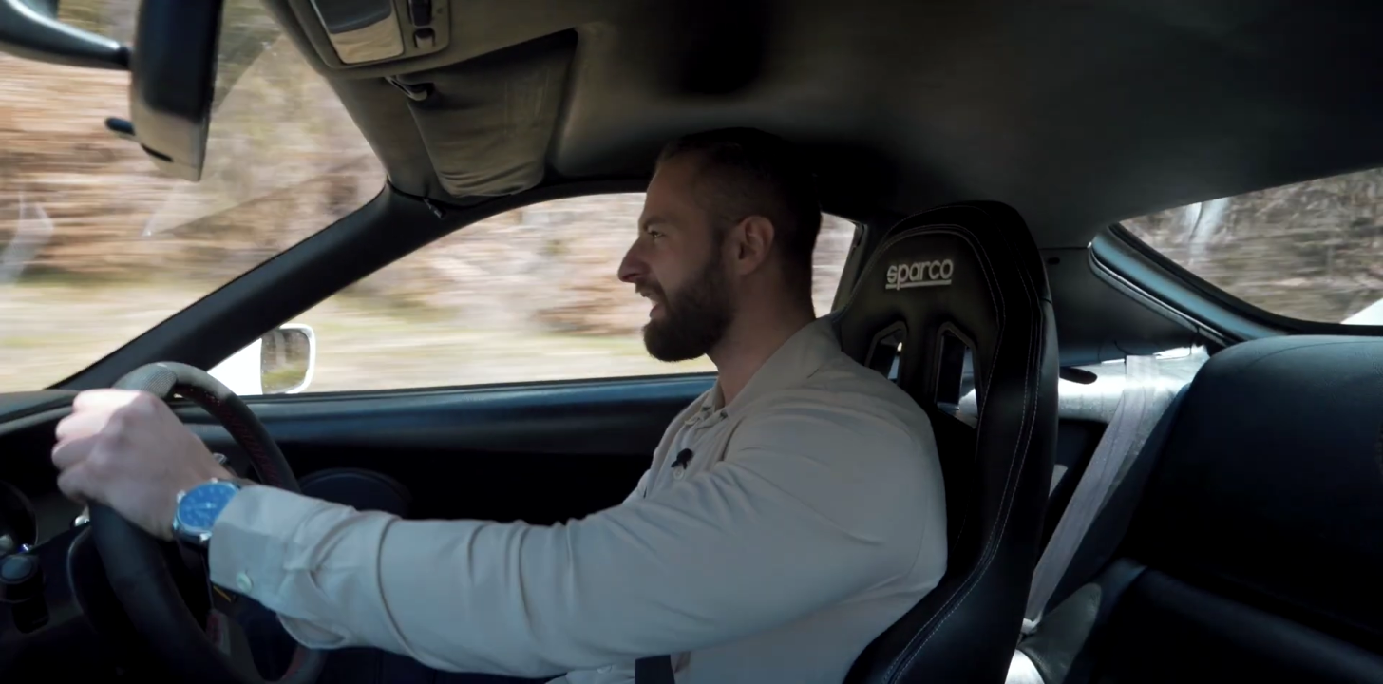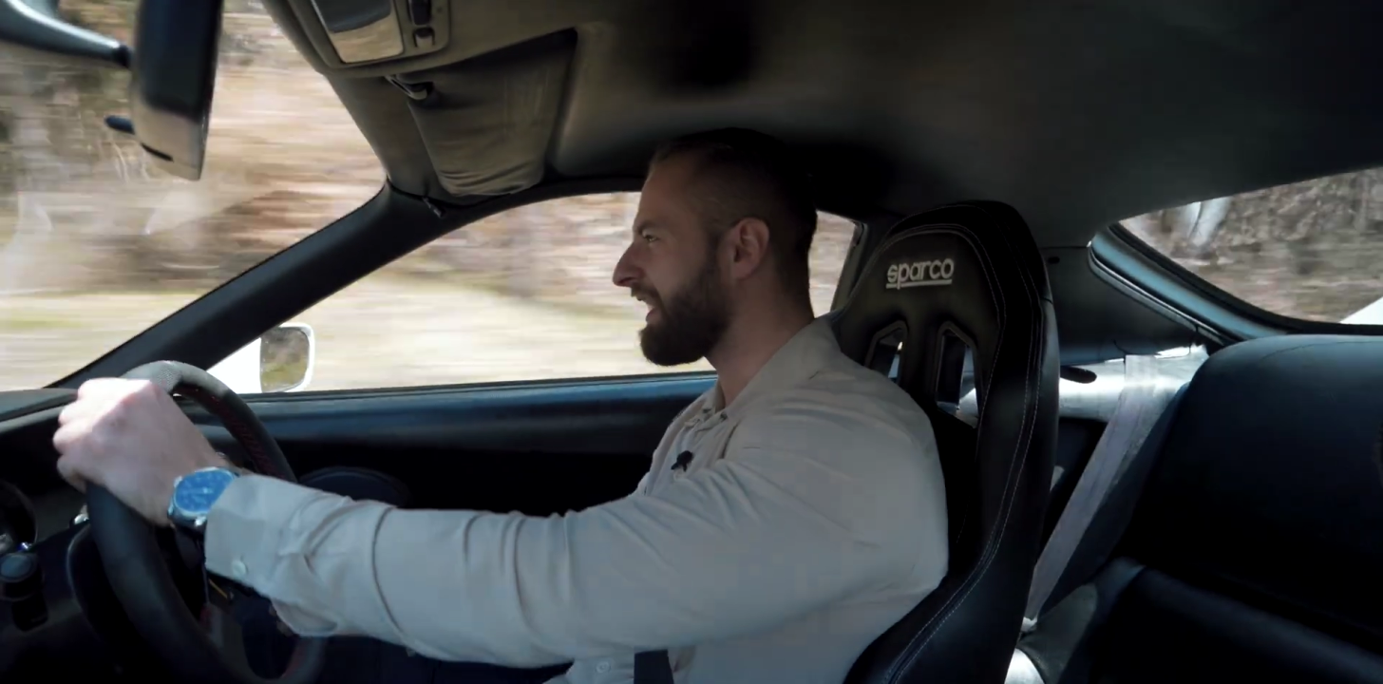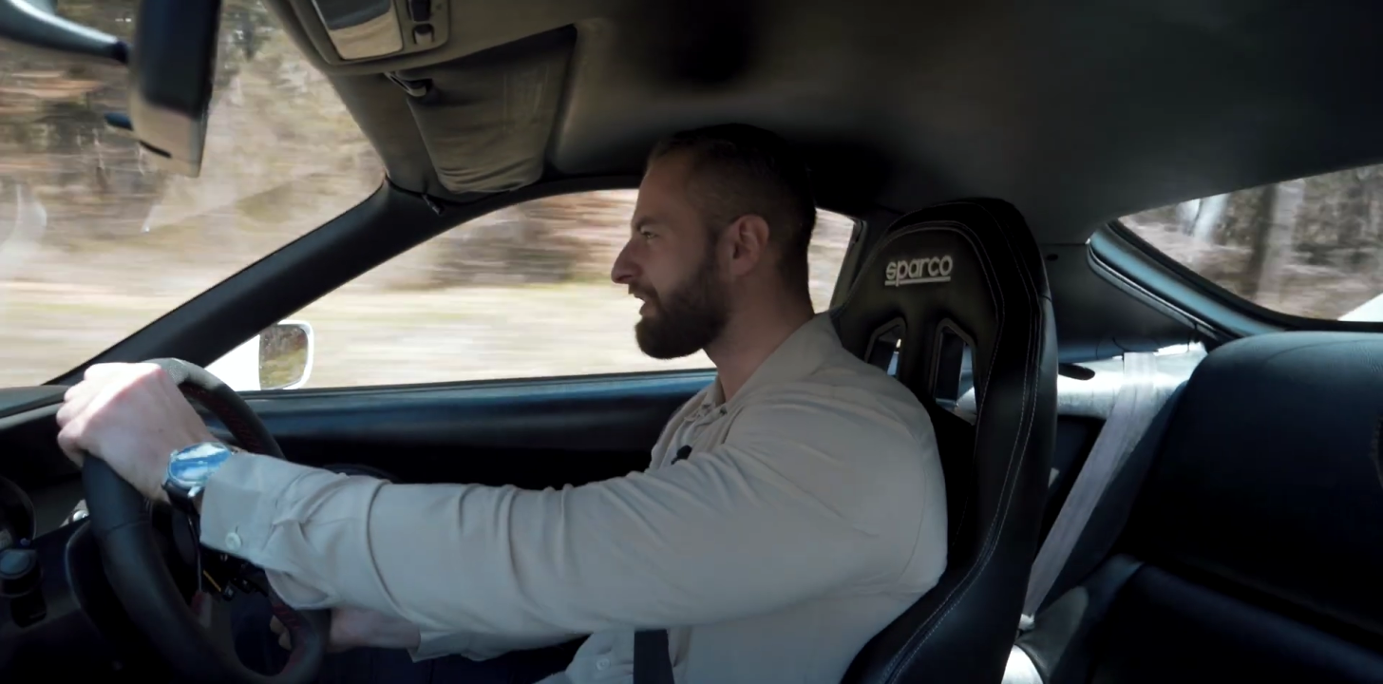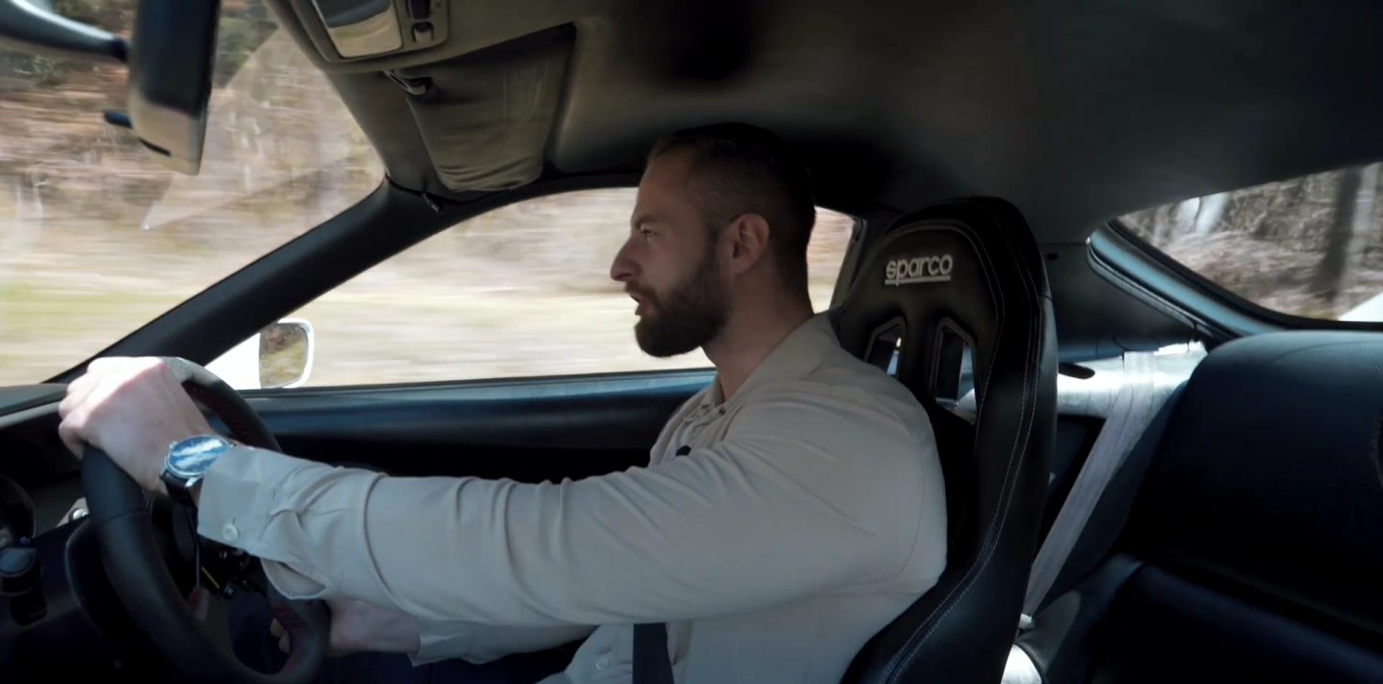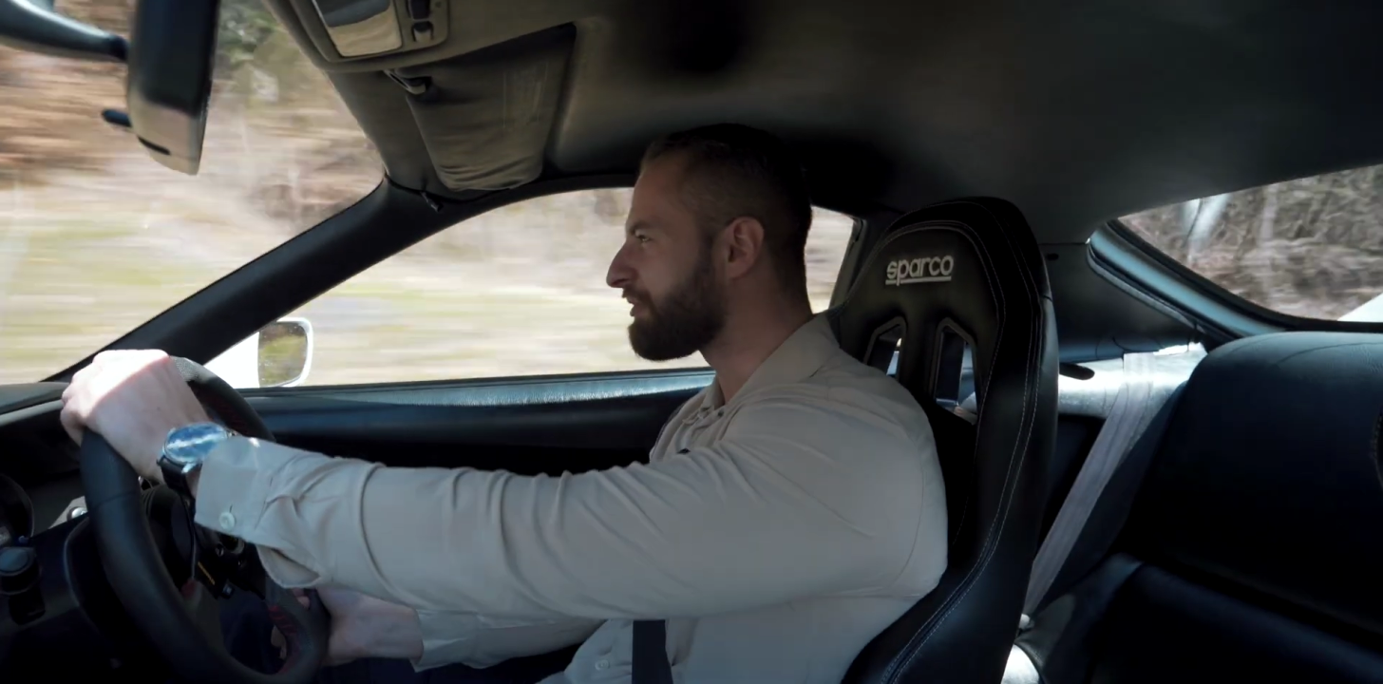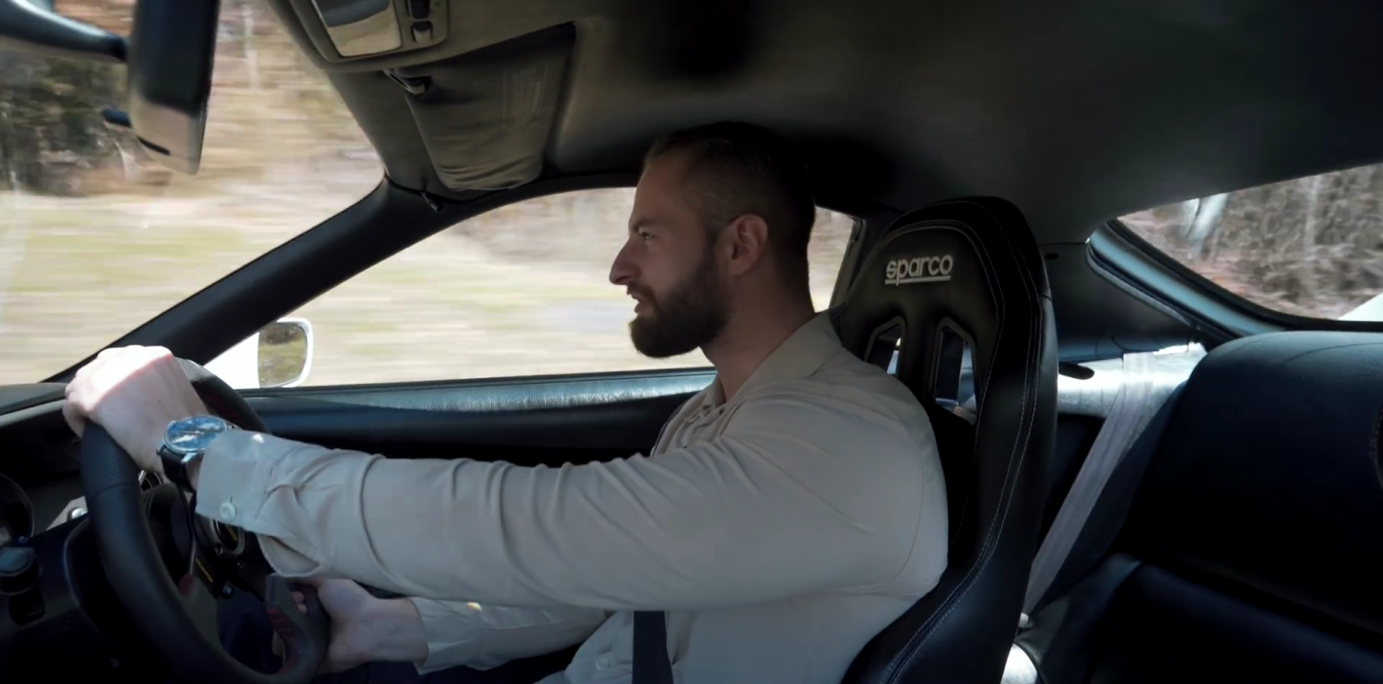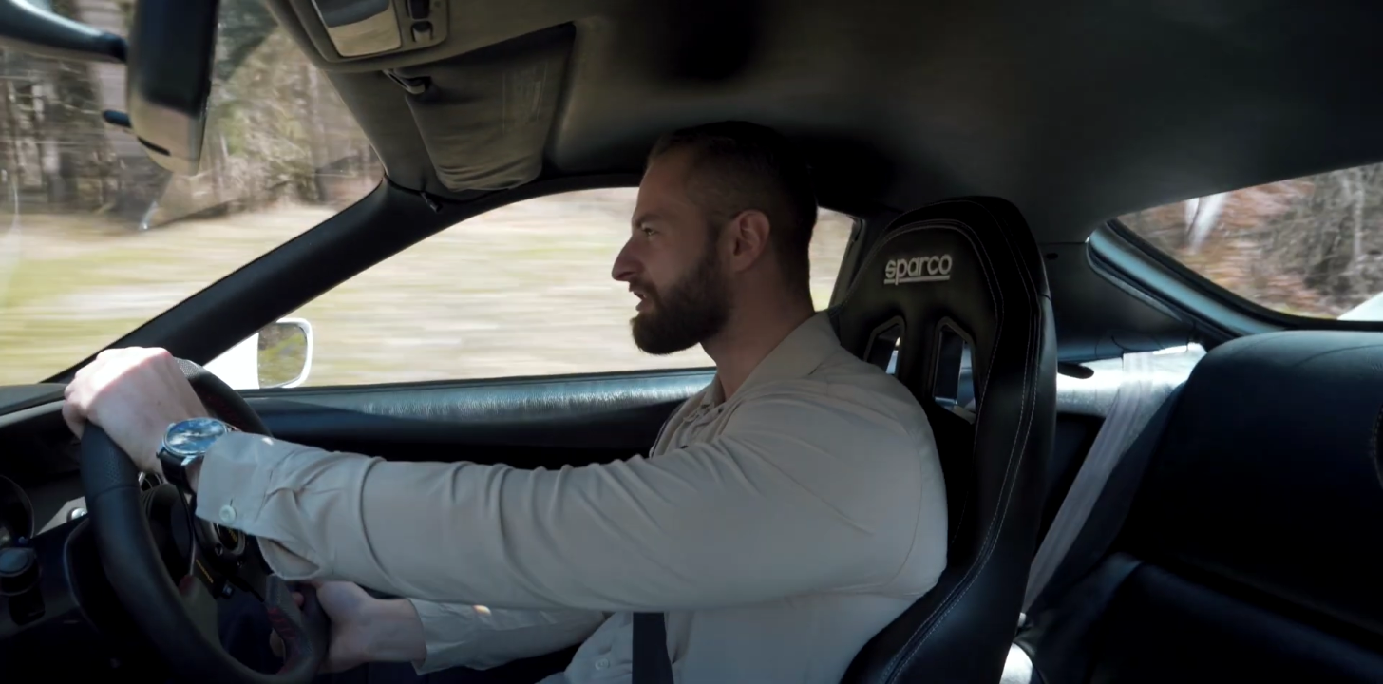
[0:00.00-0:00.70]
and a good